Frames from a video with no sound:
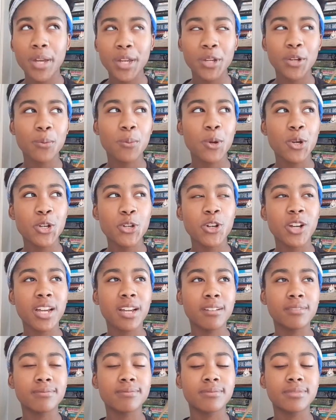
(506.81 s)
I bet you're
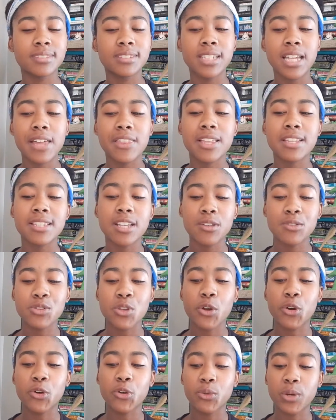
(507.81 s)
wondering, yeah, that sounds
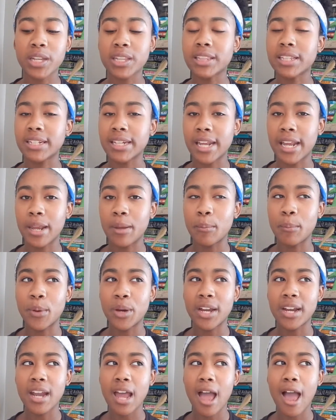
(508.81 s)
all great, Lene,
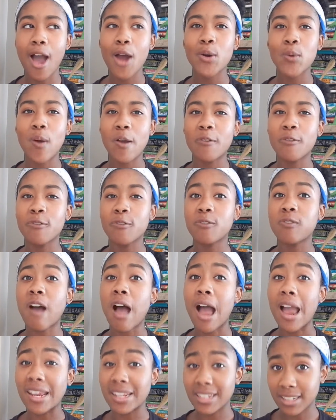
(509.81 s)
but how do I
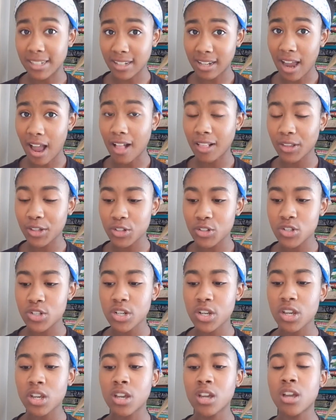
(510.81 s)
find a college?
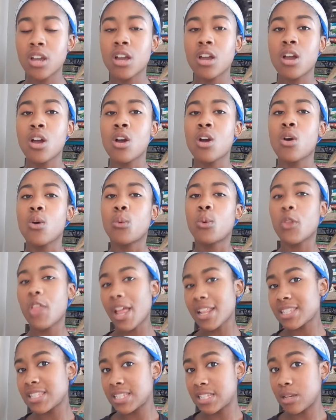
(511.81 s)
Well,
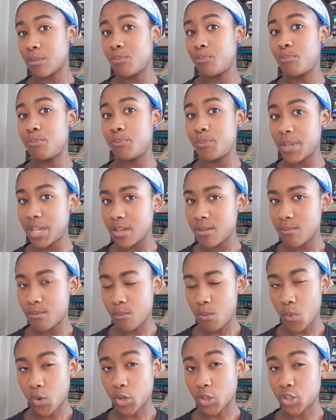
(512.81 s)
that's a bit
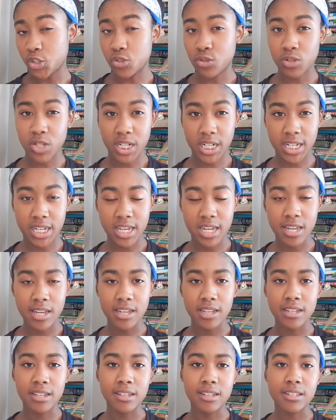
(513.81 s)
more
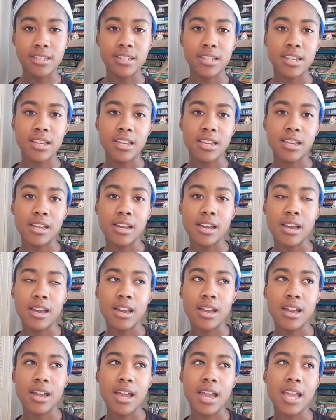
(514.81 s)
tricky. You see,
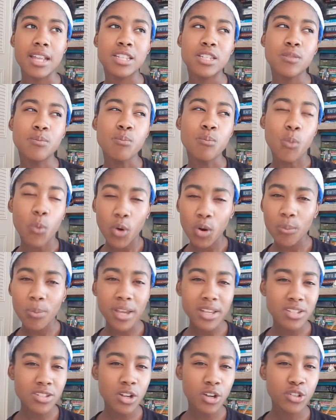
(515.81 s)
it's more
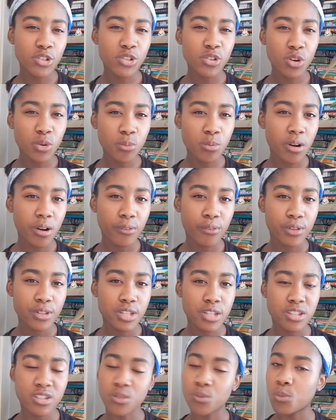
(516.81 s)
based on your
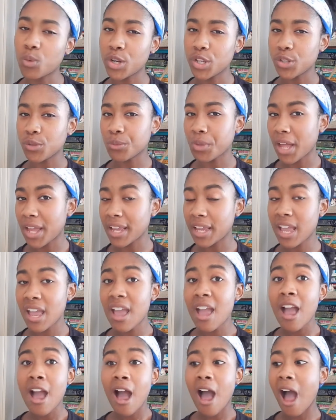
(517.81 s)
preferences and what you like.
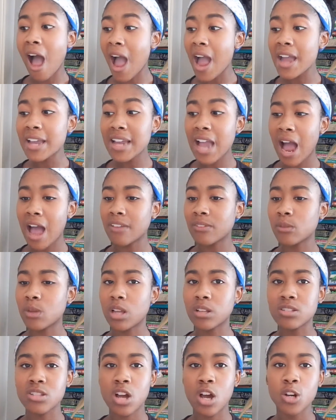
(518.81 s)
I got
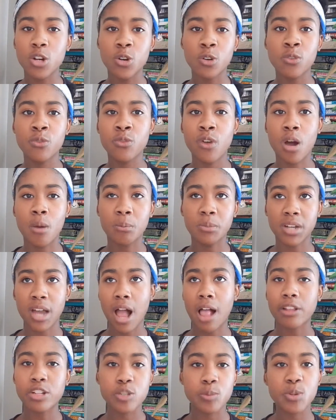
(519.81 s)
a ton of
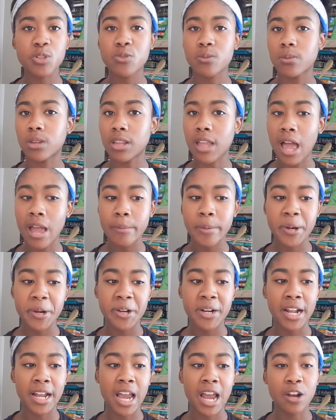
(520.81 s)
college books from the library,
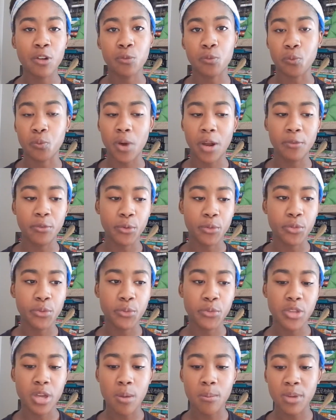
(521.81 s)
and I kind of rifled
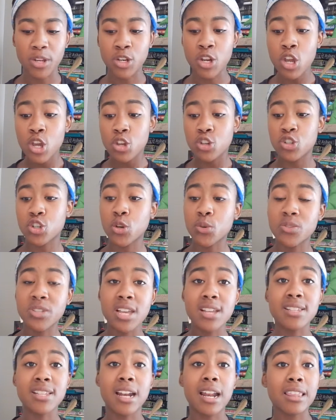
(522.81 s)
through them and chose
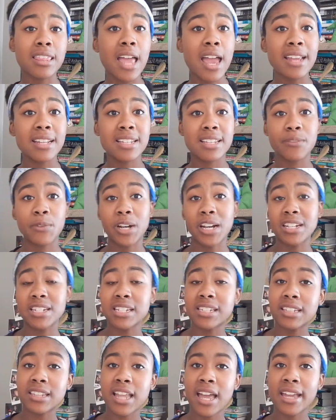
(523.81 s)
things that I liked and what I
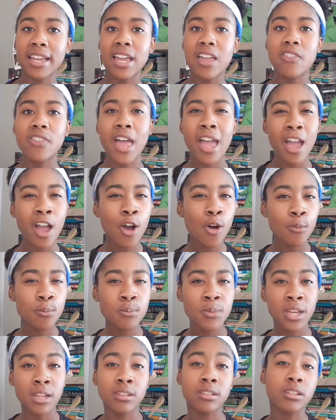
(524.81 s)
didn't like, and that helped
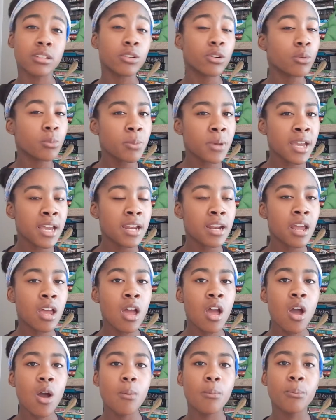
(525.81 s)
me a little bit,
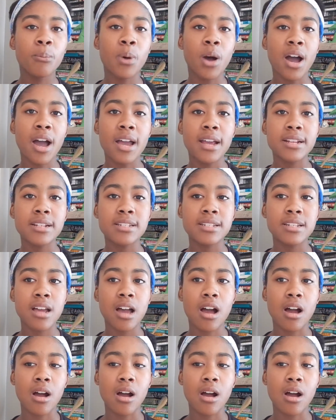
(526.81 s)
but